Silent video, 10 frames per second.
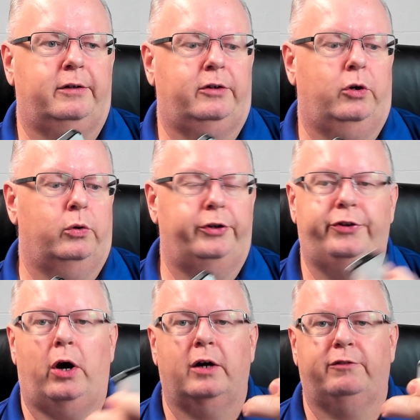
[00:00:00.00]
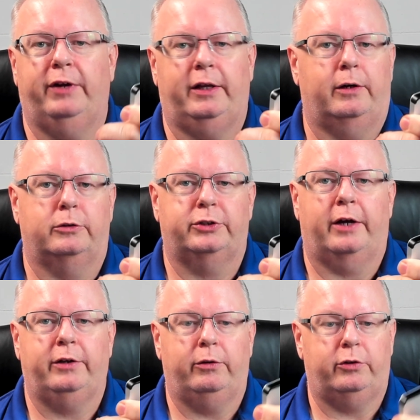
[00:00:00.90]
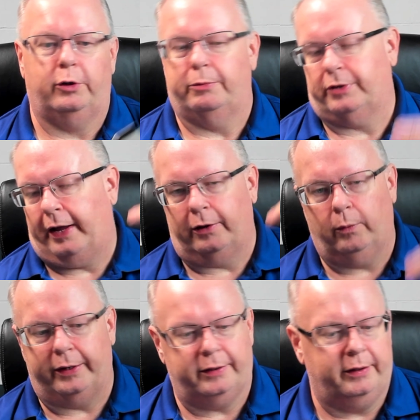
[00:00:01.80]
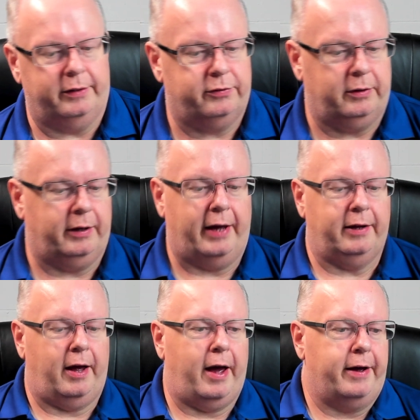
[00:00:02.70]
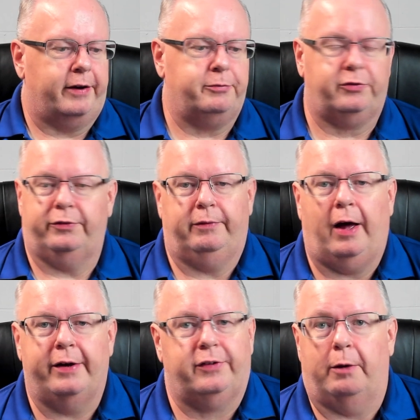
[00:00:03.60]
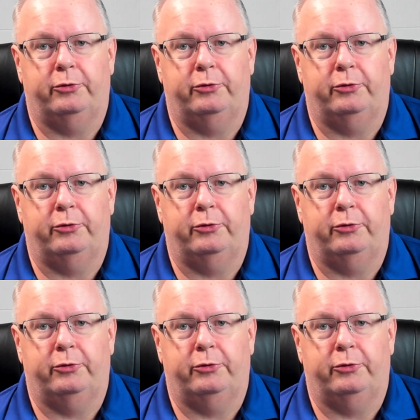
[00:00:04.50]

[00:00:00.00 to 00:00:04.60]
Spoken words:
cool dog videos on YouTube. Or I don't know what it is. I honestly almost...